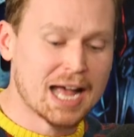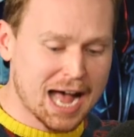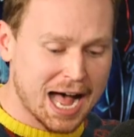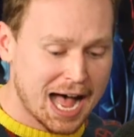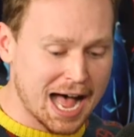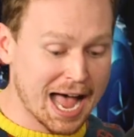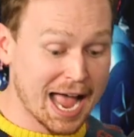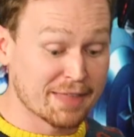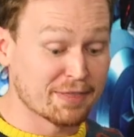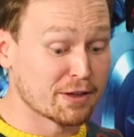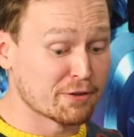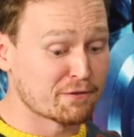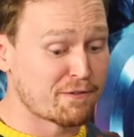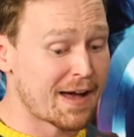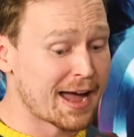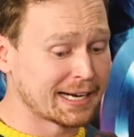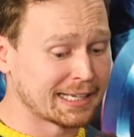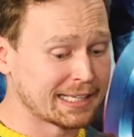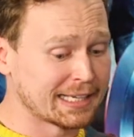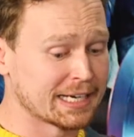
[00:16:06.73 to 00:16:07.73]
Uh, and then
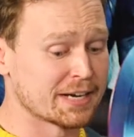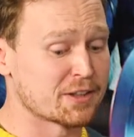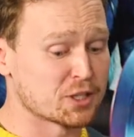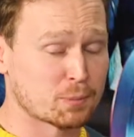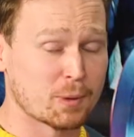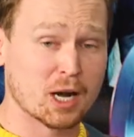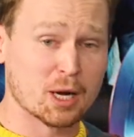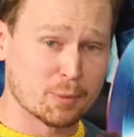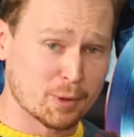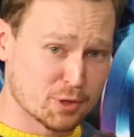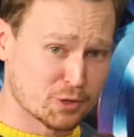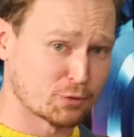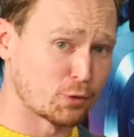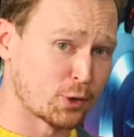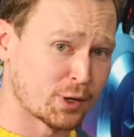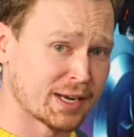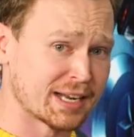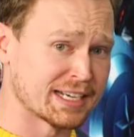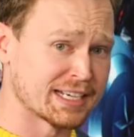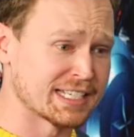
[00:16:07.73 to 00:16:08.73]
finally, into the Spider Verse
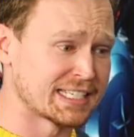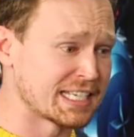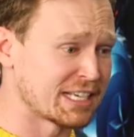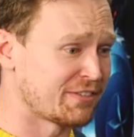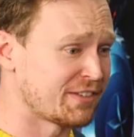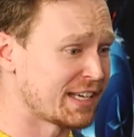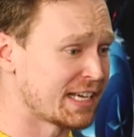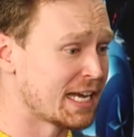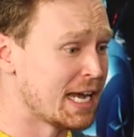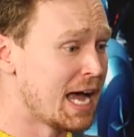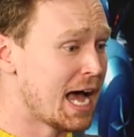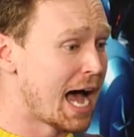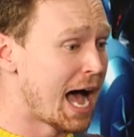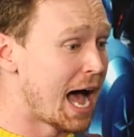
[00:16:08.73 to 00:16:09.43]
before we get into TV.